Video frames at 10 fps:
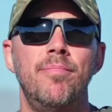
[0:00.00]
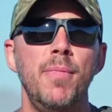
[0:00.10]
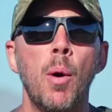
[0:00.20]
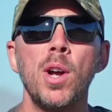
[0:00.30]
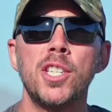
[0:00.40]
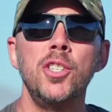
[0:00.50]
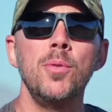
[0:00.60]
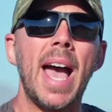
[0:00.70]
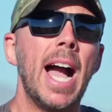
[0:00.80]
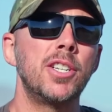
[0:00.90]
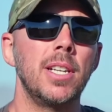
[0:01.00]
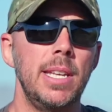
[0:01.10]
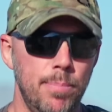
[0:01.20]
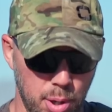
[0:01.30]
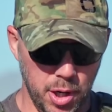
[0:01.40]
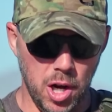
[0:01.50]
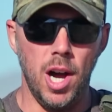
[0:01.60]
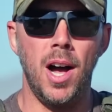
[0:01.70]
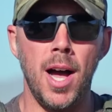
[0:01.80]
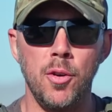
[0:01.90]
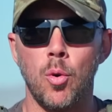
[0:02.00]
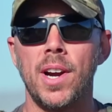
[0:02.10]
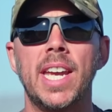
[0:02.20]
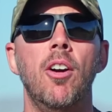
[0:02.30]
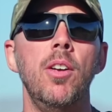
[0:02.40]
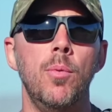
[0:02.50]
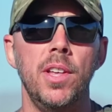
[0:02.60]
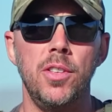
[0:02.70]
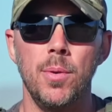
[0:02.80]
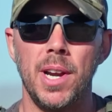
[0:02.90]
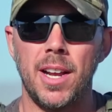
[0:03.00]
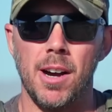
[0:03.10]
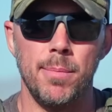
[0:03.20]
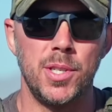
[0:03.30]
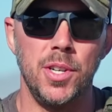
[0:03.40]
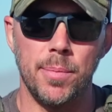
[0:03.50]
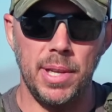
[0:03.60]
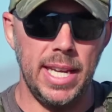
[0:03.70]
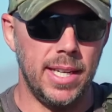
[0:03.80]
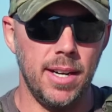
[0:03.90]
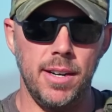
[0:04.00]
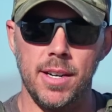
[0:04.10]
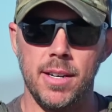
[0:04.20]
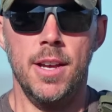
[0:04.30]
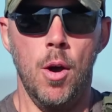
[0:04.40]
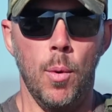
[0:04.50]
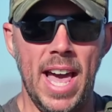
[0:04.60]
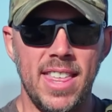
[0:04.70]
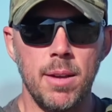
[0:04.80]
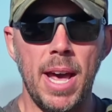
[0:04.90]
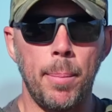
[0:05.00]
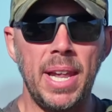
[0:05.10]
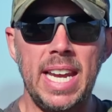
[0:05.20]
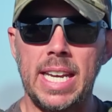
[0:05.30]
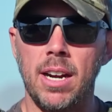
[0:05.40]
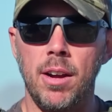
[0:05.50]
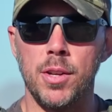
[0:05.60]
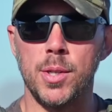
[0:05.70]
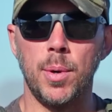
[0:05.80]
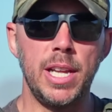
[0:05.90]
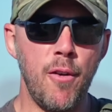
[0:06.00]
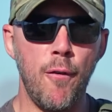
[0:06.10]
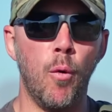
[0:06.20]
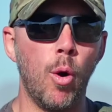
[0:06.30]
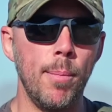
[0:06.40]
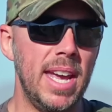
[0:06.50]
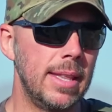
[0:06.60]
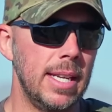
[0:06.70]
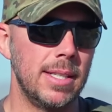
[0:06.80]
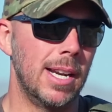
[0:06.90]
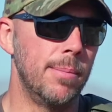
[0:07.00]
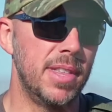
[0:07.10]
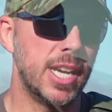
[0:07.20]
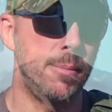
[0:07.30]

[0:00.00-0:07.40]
Now, what should you actually put on or carry with you when it comes to your plate carrier? When I think about a plate carrier, there's really 4 main things that I'm thinking